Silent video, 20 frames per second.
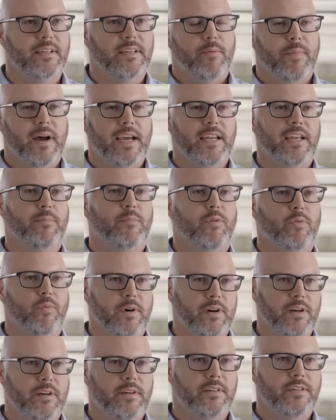my number
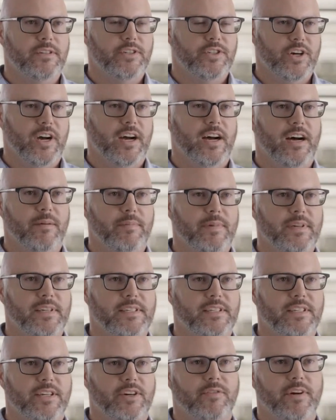one job is
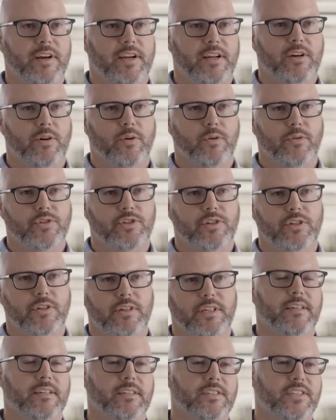to create a culture,
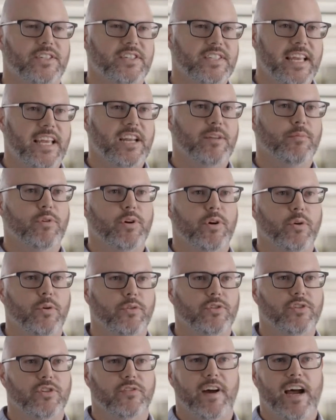a sustainable
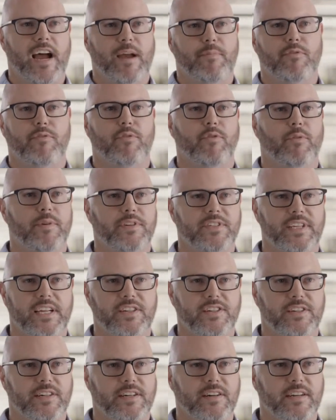culture of high performance
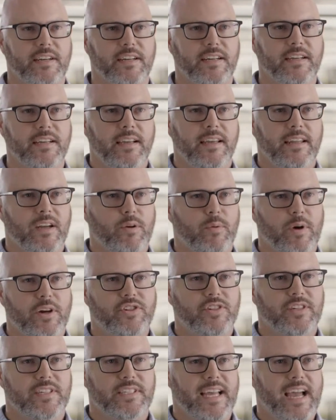engineering. And the
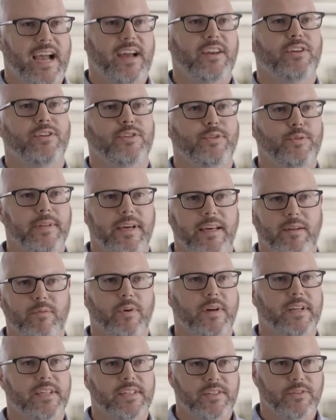question is, how do you do that? And
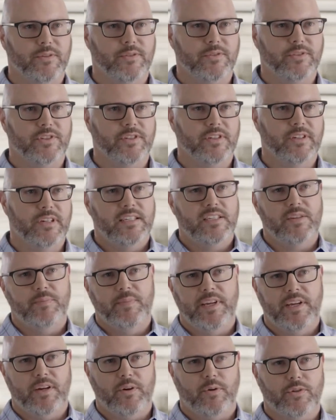what is culture? To
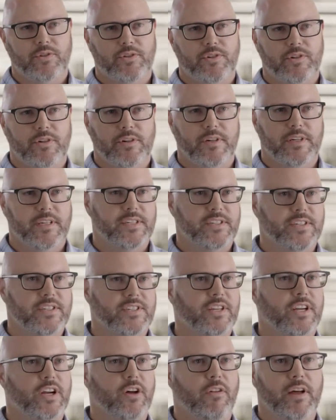me, culture is
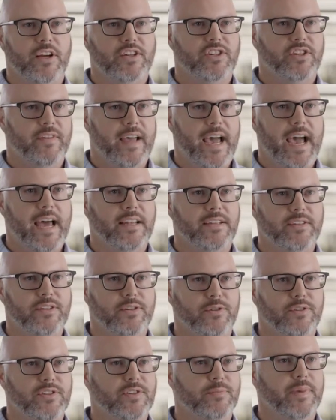just a collection of
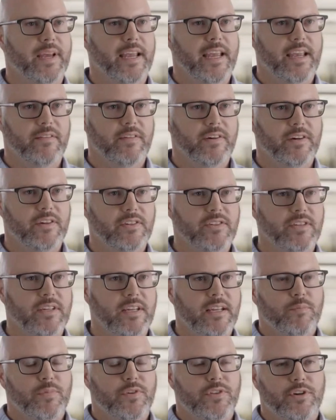attitudes and behaviors,
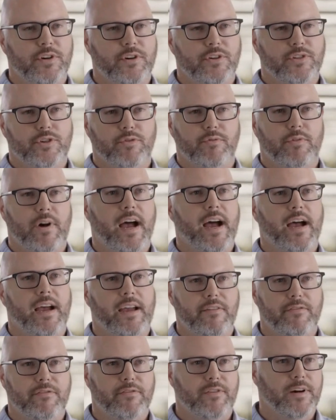but they're
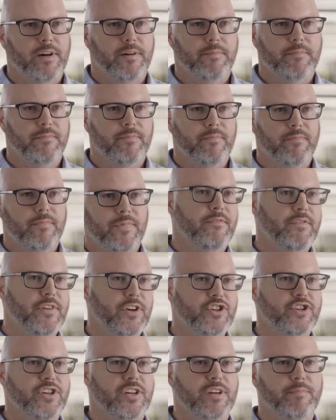derived from
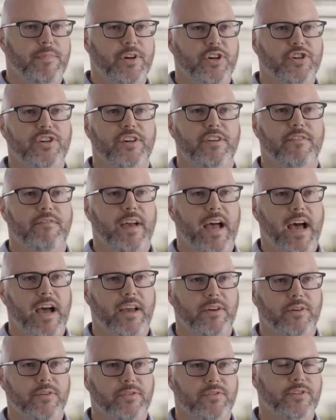vision, mission,
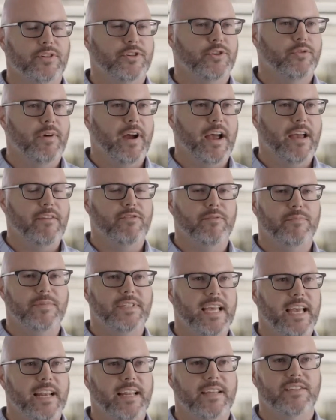values. They're derived from
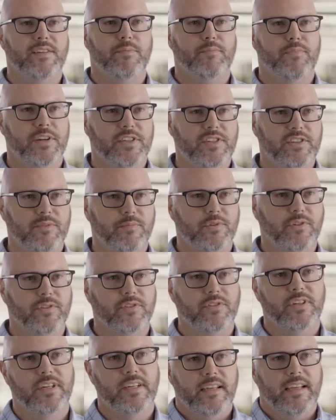tenets and
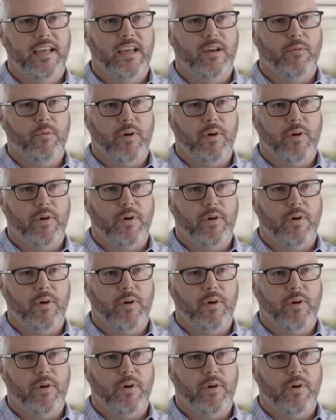principles. And